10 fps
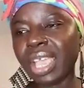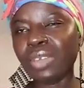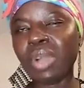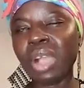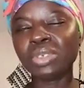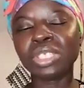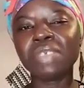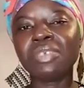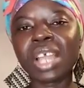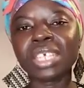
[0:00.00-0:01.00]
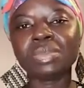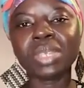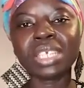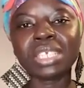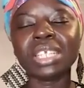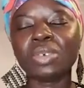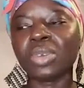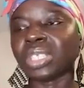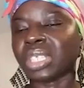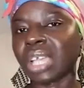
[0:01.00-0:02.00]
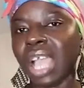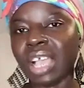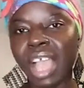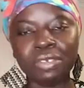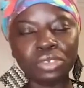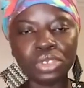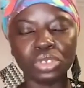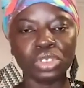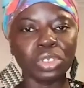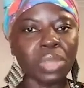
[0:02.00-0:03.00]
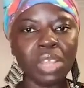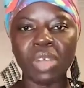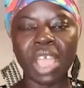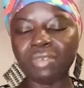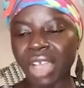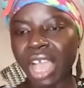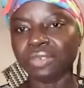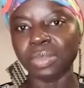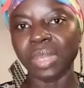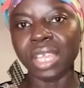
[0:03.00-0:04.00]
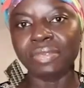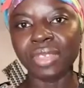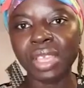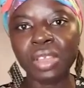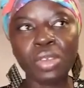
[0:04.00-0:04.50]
And why would you even ask me this silly question? I have to choose to believe whatever I have to believe.